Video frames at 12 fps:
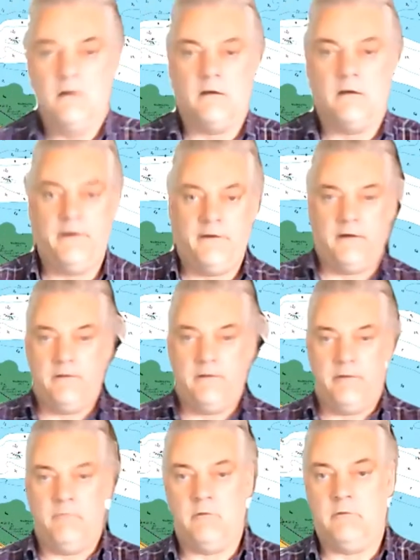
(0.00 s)
I tend to be
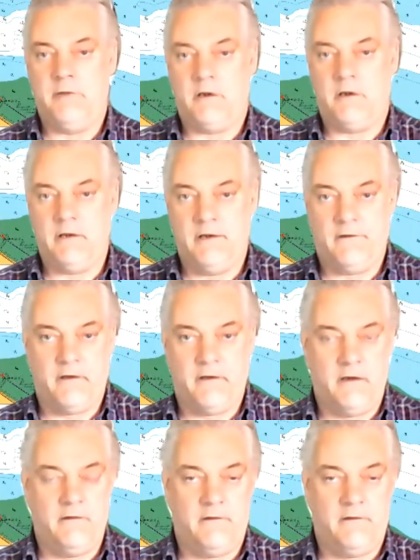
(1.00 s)
more behind the scenes,